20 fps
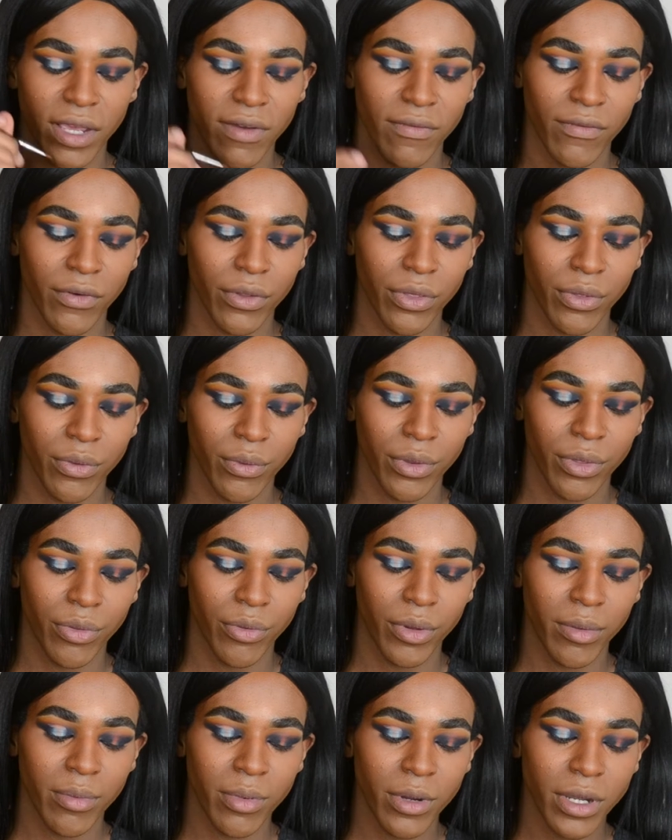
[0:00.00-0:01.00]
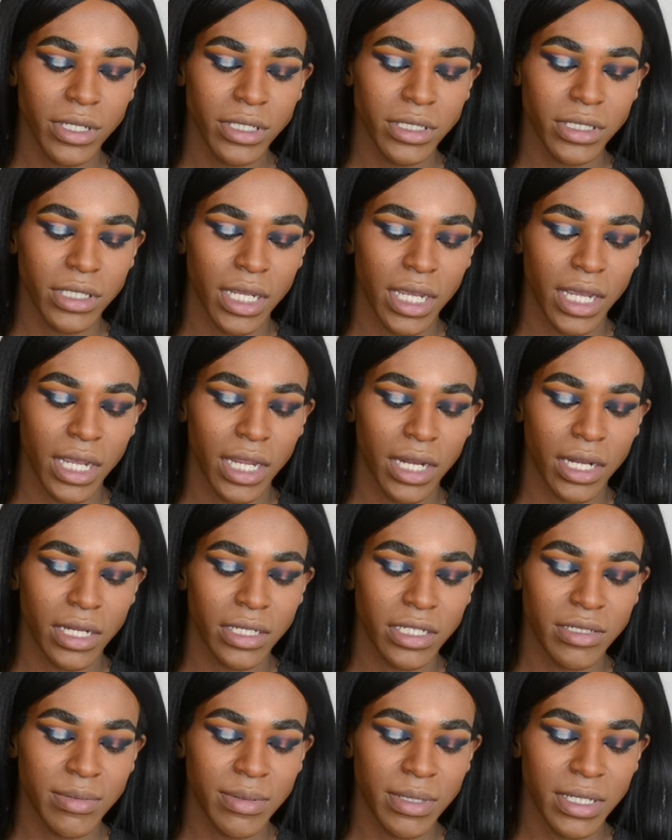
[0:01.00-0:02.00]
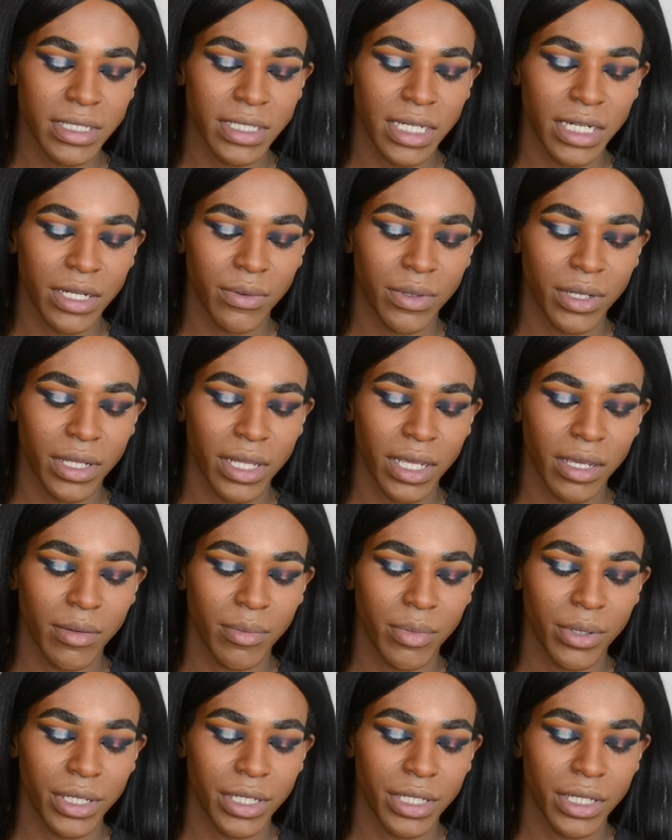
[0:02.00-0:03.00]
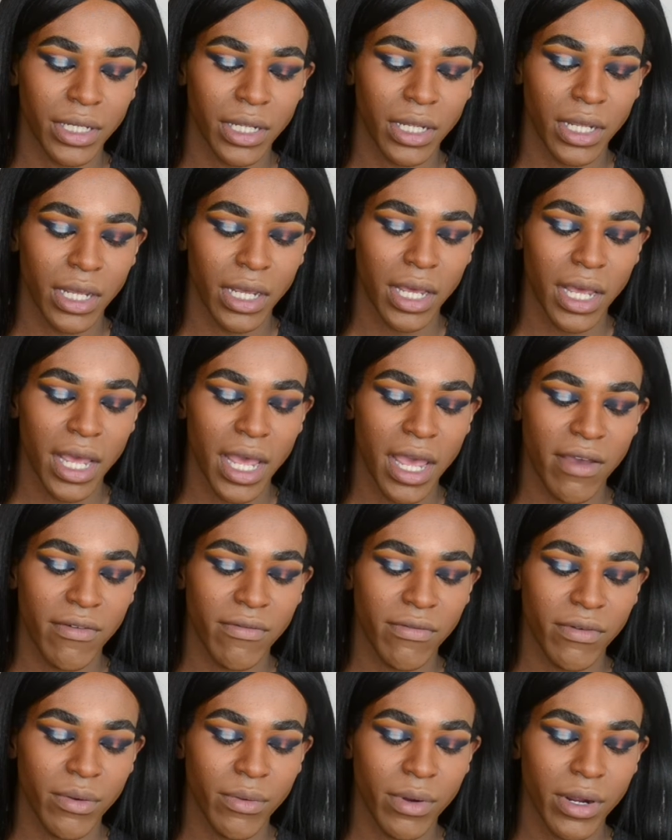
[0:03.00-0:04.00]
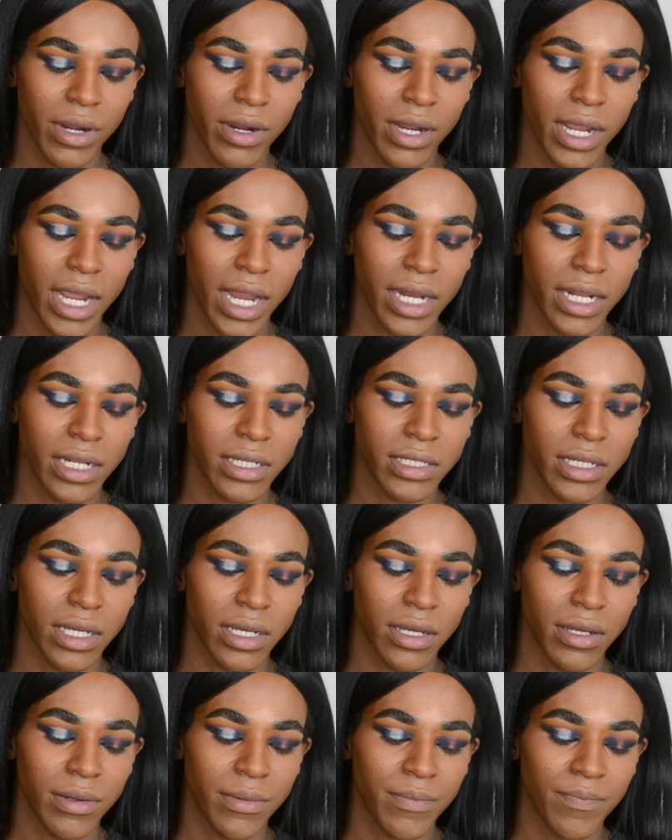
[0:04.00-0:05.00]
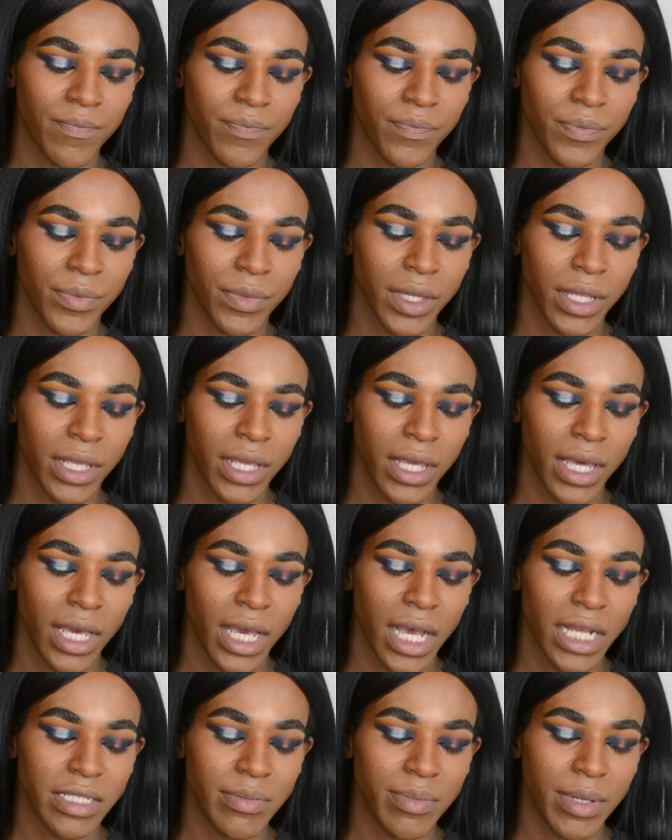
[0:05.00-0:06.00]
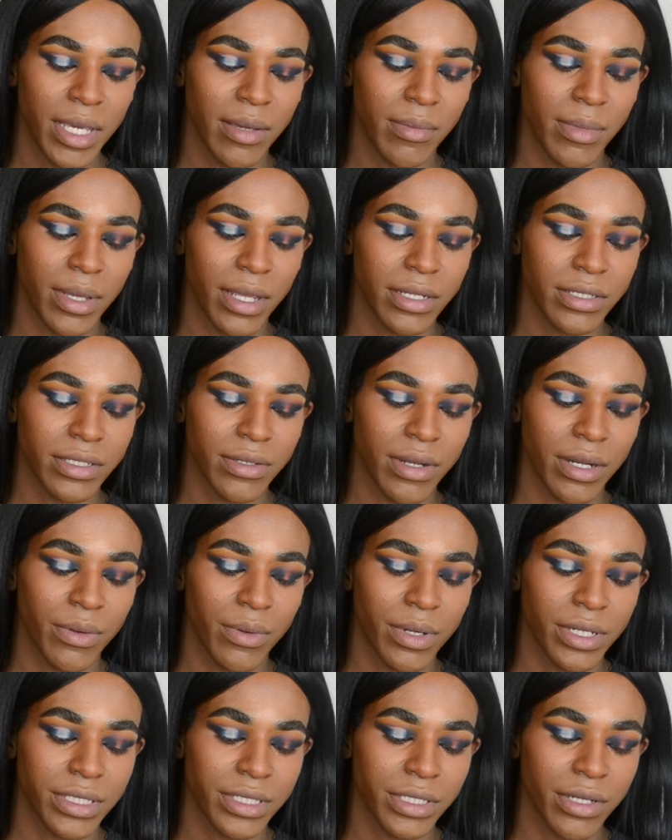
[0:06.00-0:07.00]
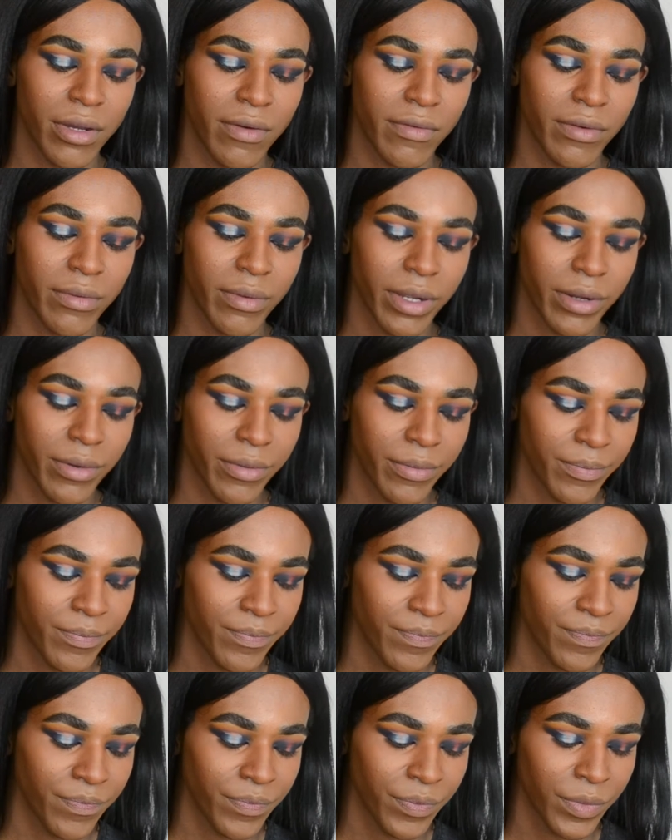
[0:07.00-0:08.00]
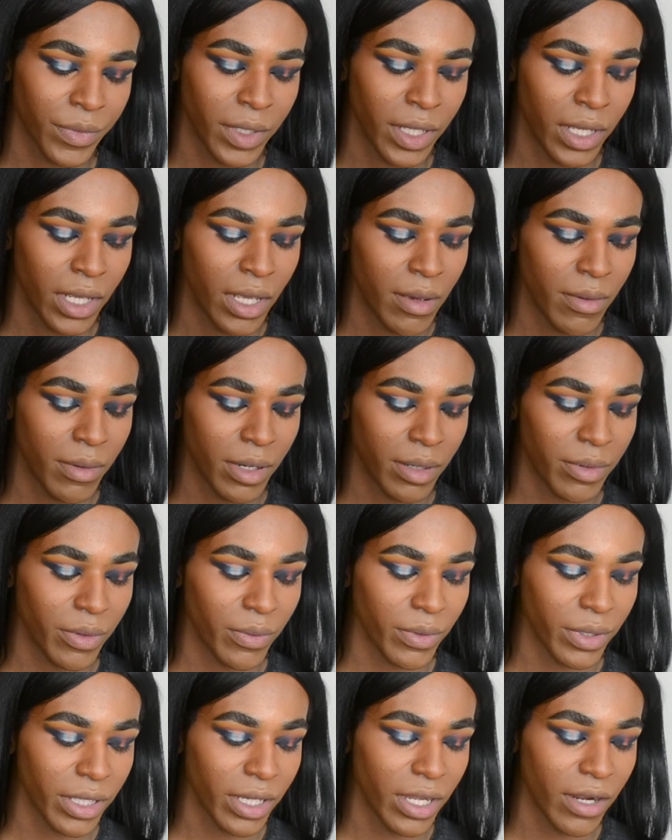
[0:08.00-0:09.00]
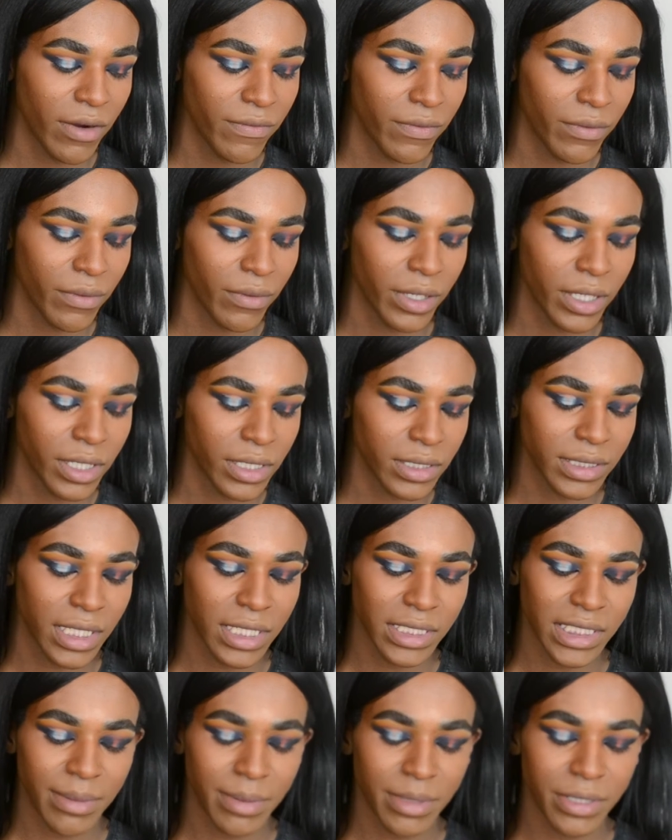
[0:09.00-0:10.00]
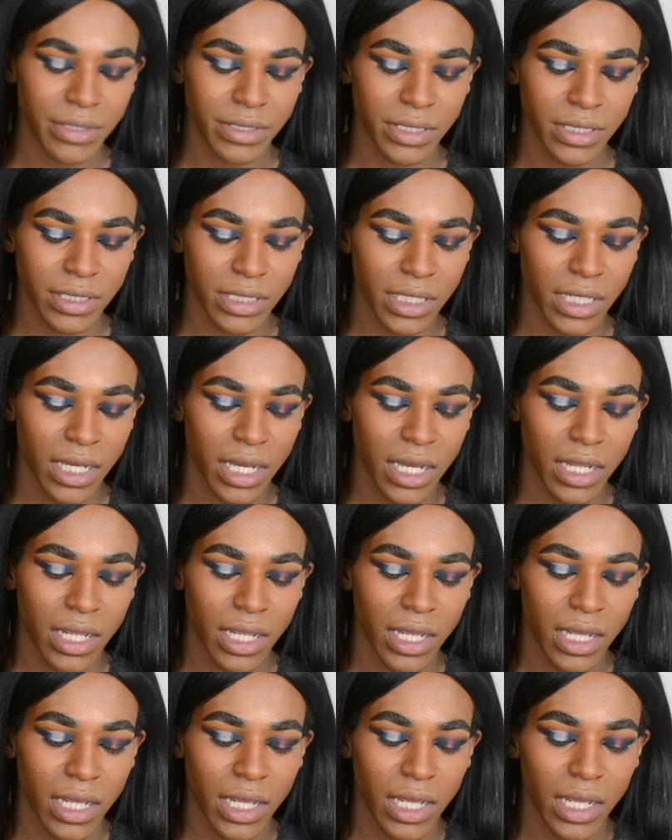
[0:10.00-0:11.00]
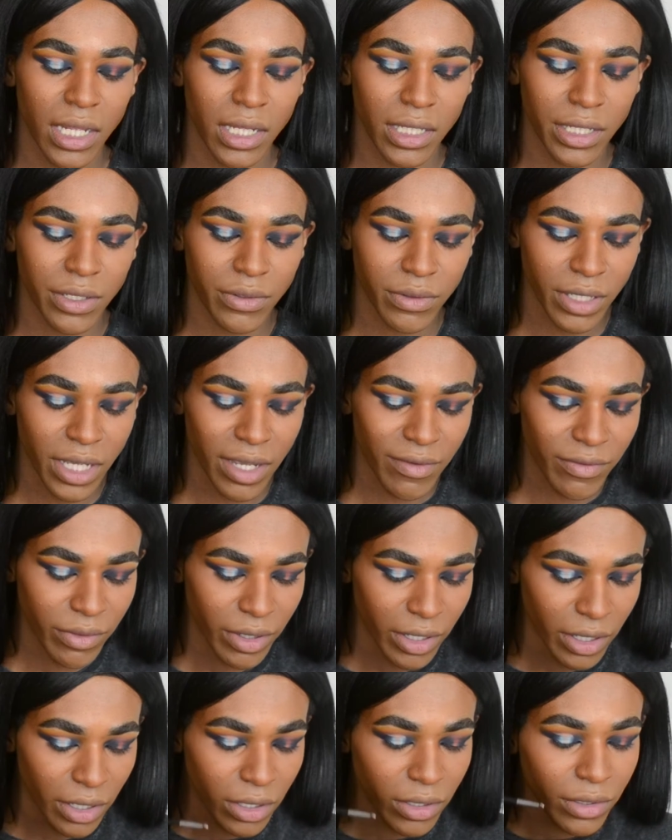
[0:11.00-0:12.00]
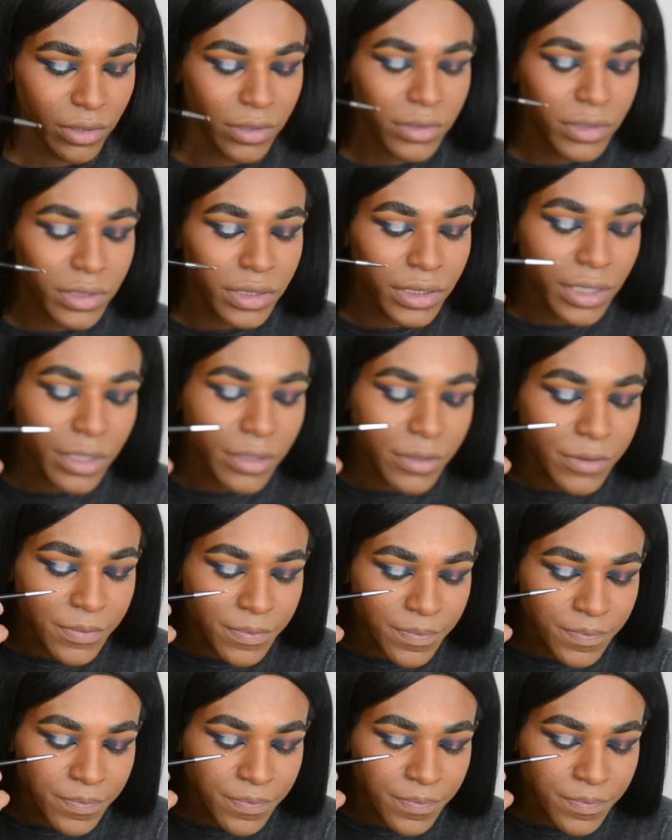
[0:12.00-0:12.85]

M433 brush, and just because I don't want to like put it everywhere, and it's a pigment, so I don't want it to go everywhere. I'm gonna be really careful because last time I used this, it got literally everywhere. So